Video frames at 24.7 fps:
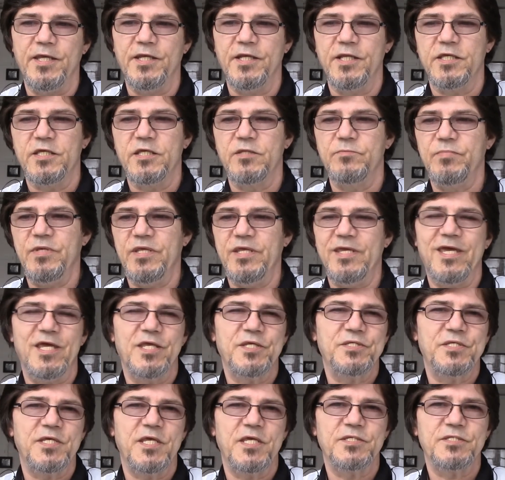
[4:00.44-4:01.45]
it could be
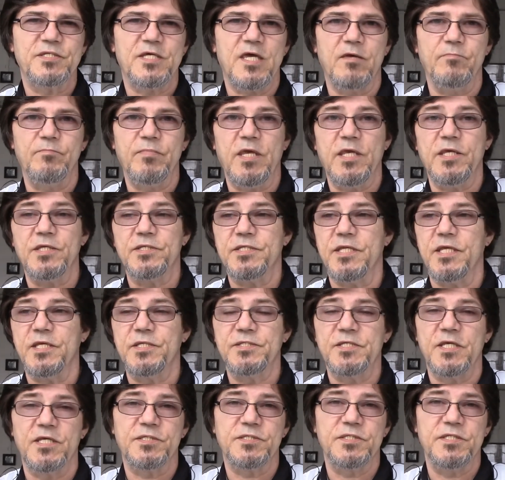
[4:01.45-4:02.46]
SSI based,
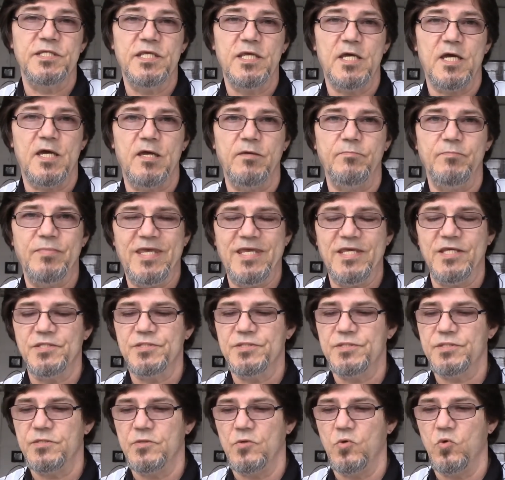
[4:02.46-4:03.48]
SSDI
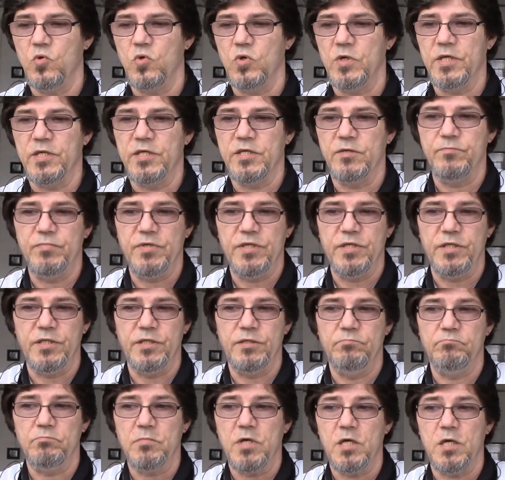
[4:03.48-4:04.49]
based, or it could
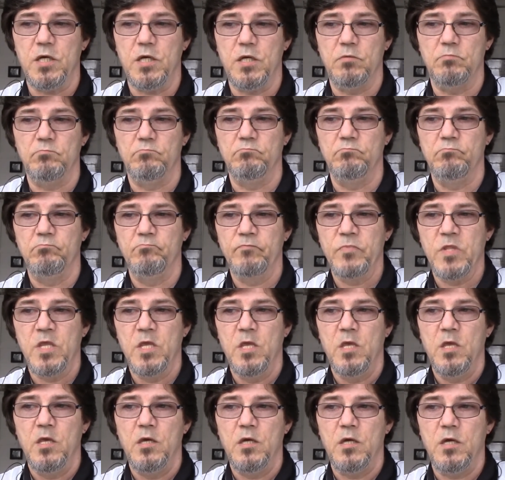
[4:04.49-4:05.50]
be
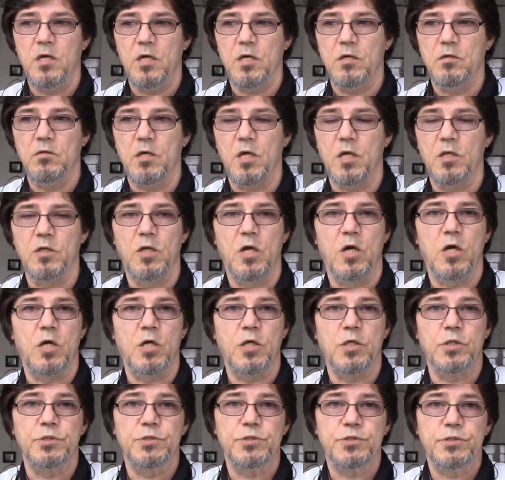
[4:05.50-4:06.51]
a
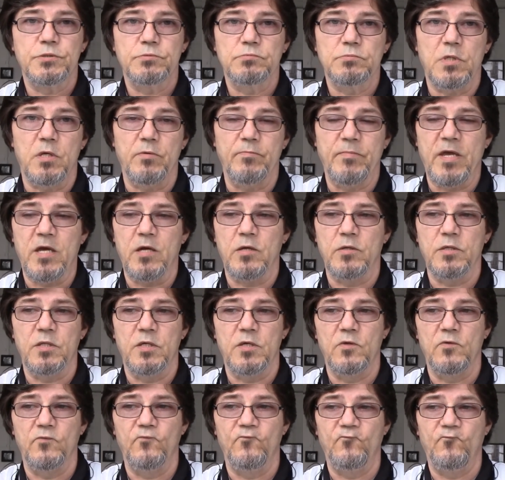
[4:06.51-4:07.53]
large amount
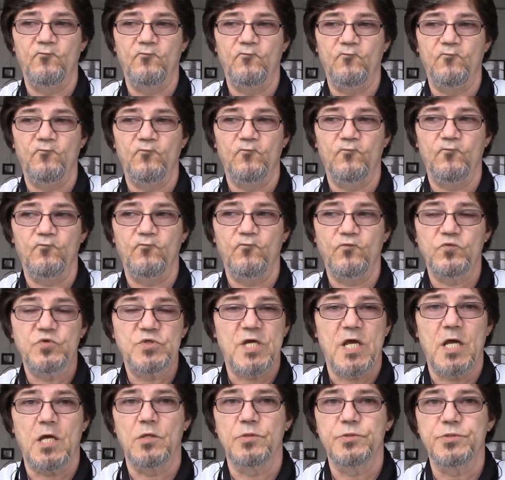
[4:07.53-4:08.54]
of
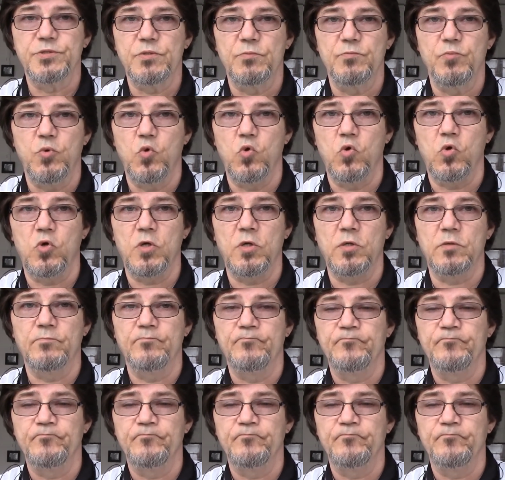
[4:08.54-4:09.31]
child support,